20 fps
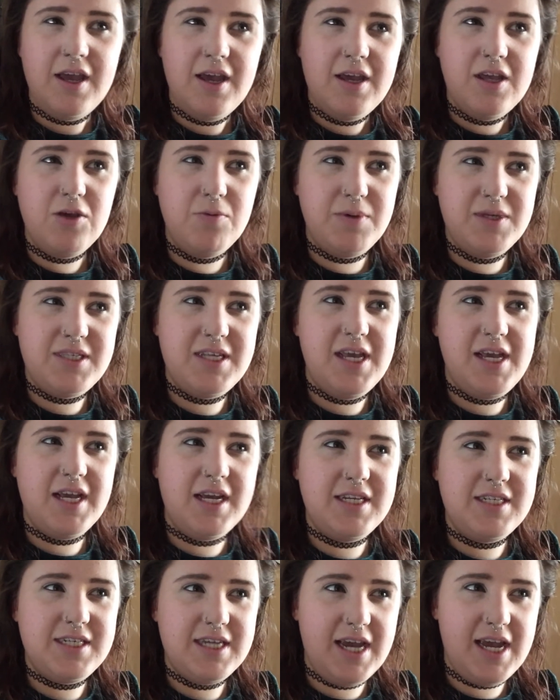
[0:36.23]
you'll be seeing
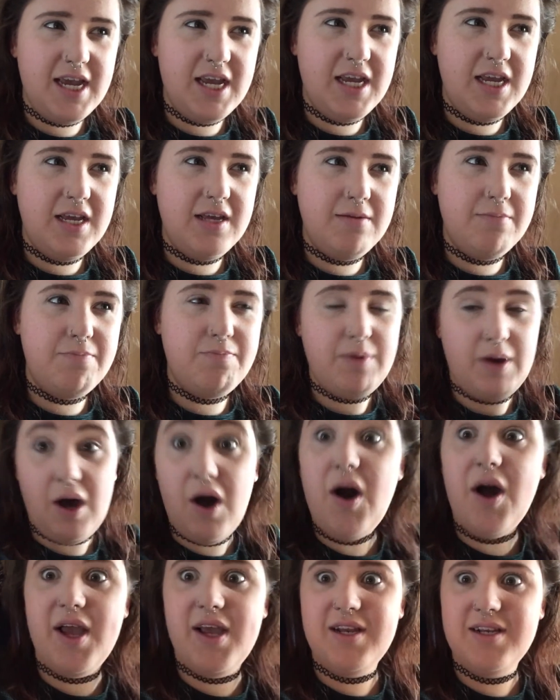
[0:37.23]
a day
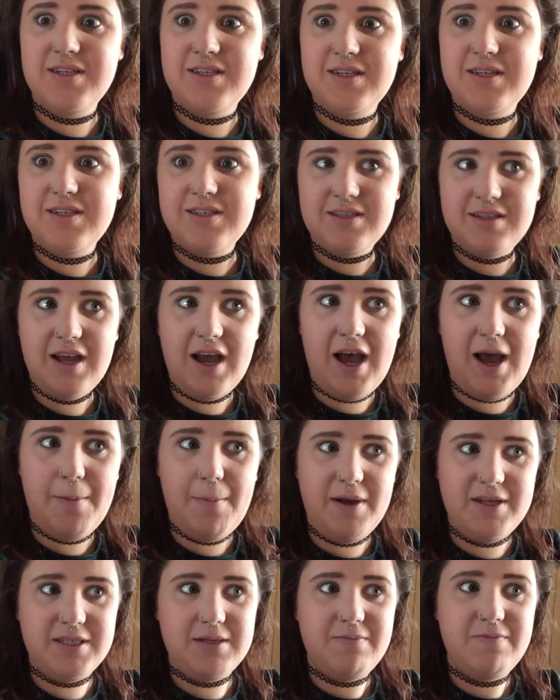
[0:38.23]
behind
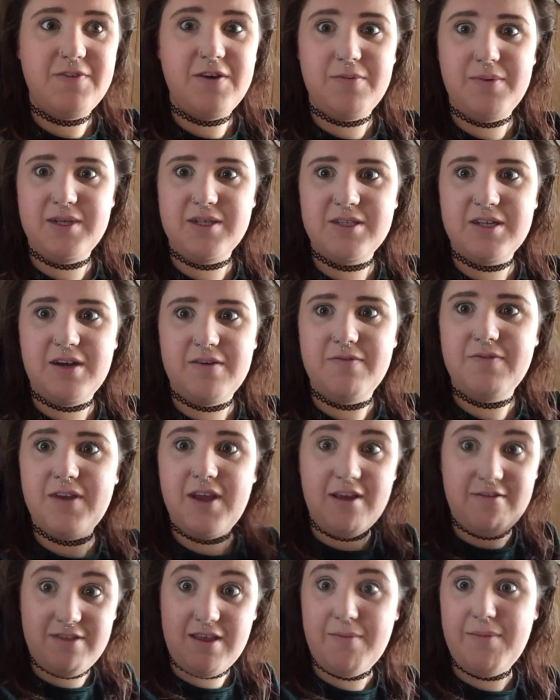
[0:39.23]
as I'm filming stuff,
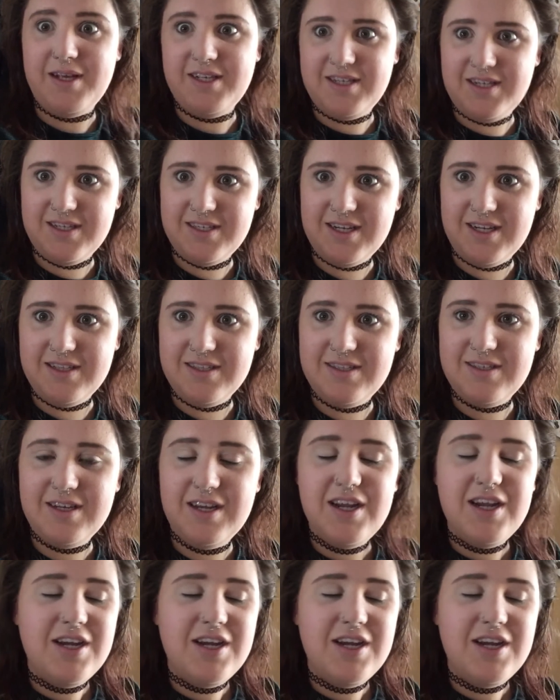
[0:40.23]
if that makes any sense.